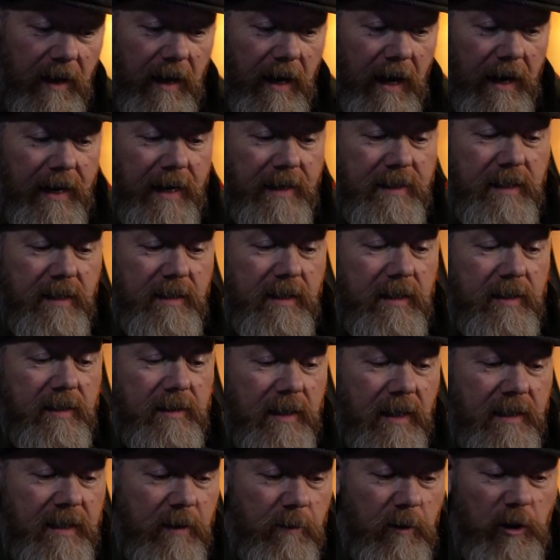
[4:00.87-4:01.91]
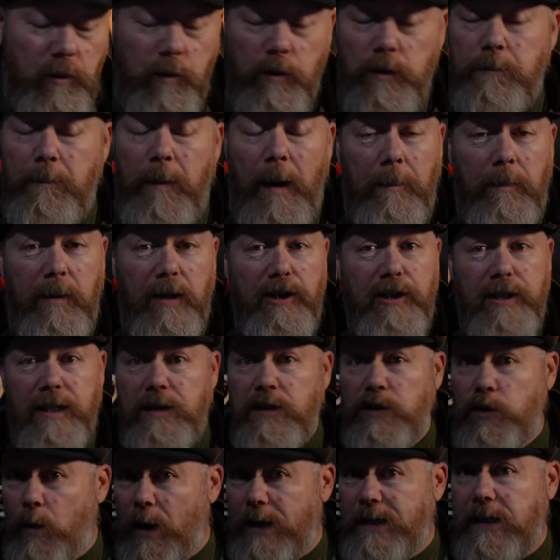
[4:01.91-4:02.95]
uh, it said the study which was published in
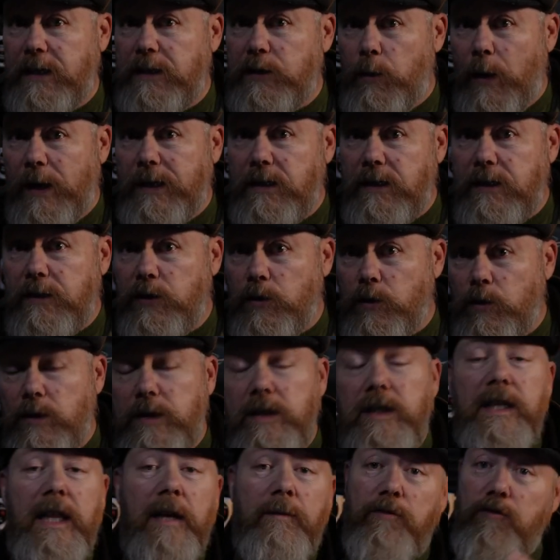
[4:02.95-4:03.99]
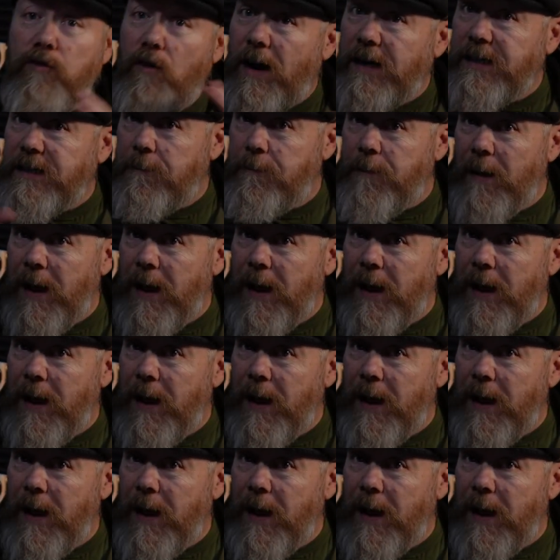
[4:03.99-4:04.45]
2022. See, they've dragged it